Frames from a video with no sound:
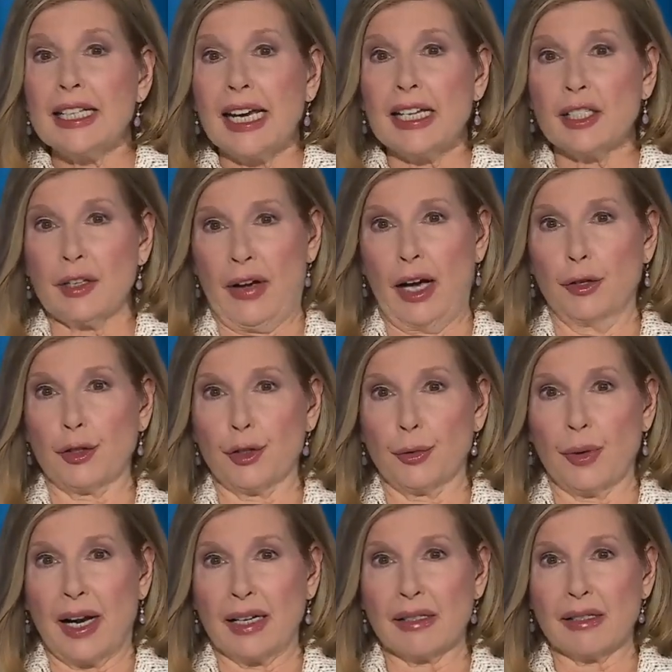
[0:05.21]
days of house
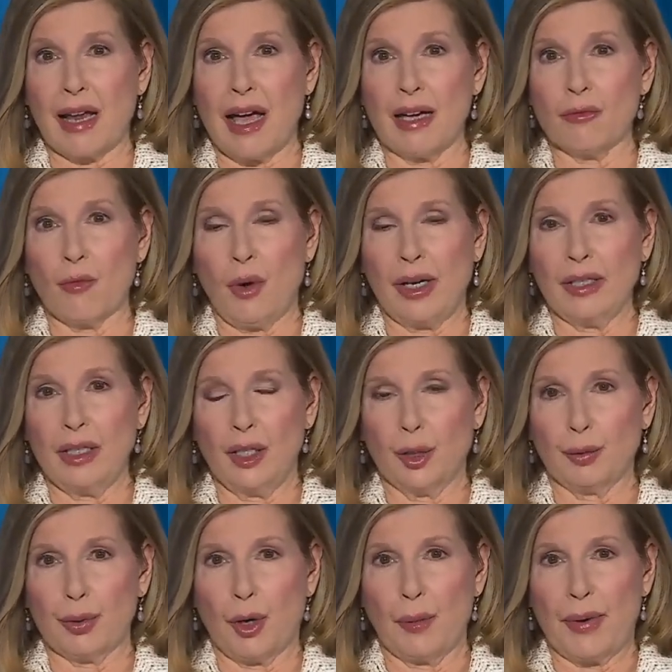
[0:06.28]
arrest and one
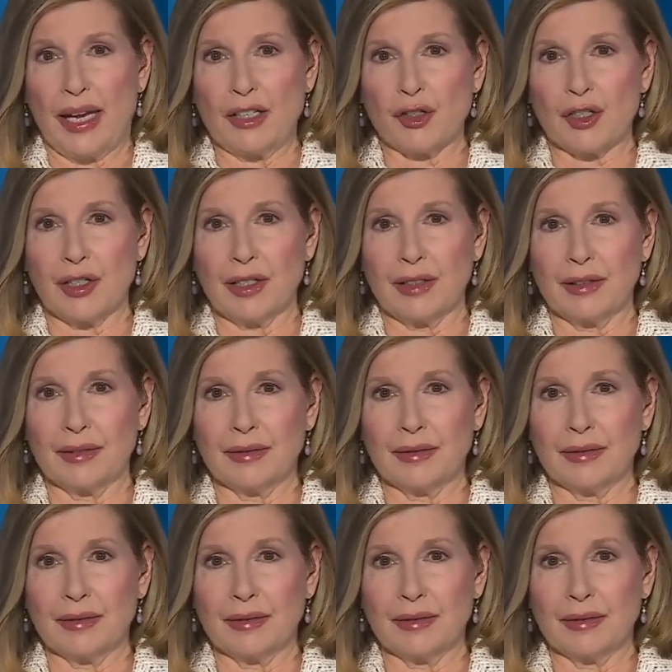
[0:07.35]
year probation.